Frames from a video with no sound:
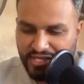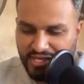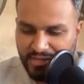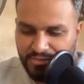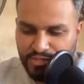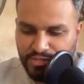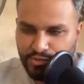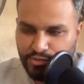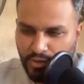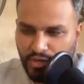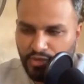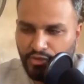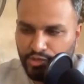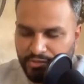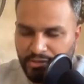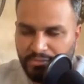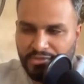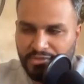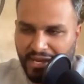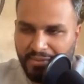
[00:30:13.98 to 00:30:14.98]
Kimji was one of those
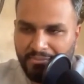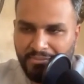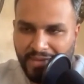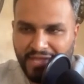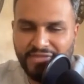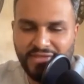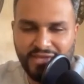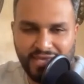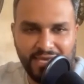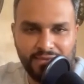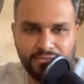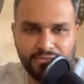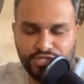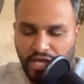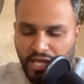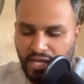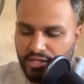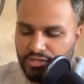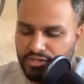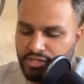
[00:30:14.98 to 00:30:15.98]
people that made the game
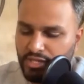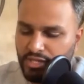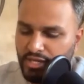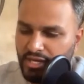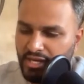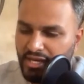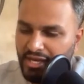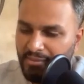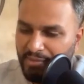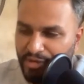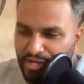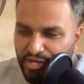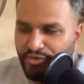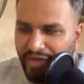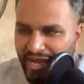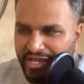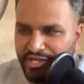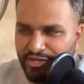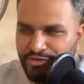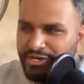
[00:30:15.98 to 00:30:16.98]
change. But you're
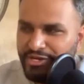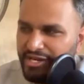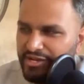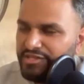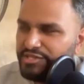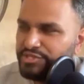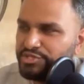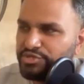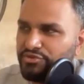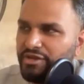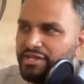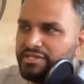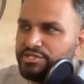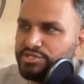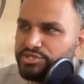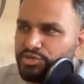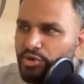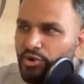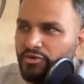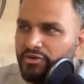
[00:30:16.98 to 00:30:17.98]
right. You hear these crazy
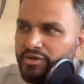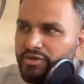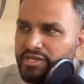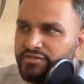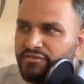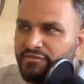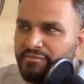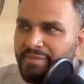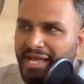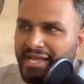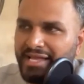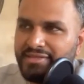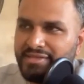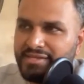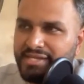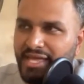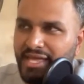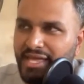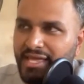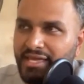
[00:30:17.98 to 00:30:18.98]
stories of back in
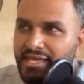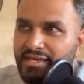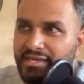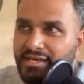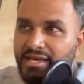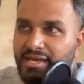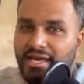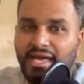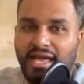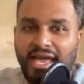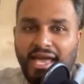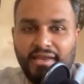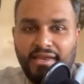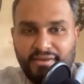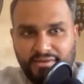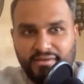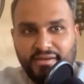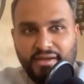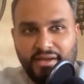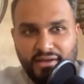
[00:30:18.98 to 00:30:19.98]
the day.
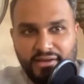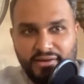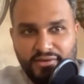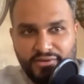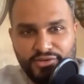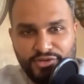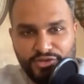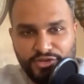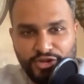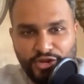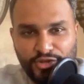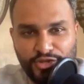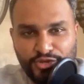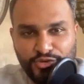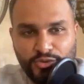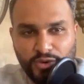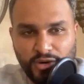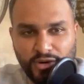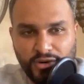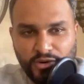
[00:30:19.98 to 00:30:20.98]
And,
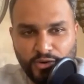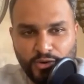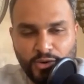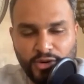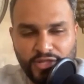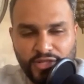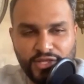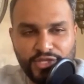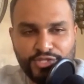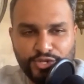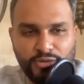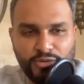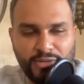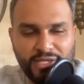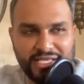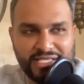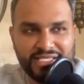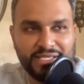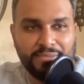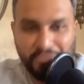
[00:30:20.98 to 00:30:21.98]
you were going to these
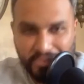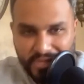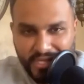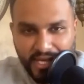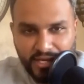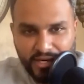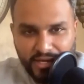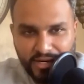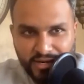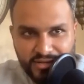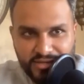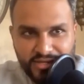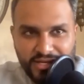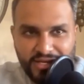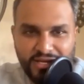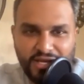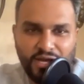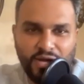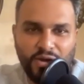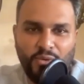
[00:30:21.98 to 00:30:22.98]
tournaments as a player.
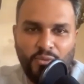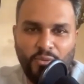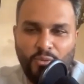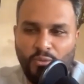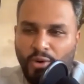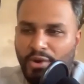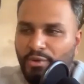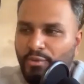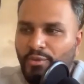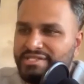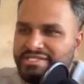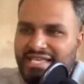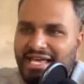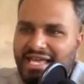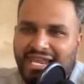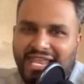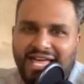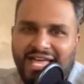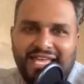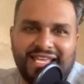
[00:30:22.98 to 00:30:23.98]
What was
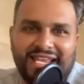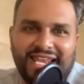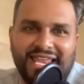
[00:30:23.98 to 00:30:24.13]
that like?